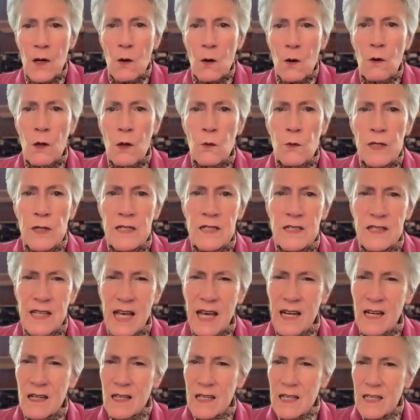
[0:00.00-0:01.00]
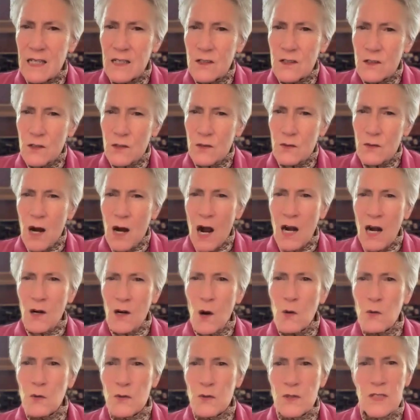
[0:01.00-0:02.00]
where we settle into our
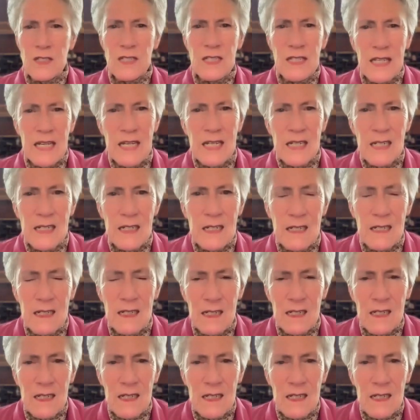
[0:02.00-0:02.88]
own skin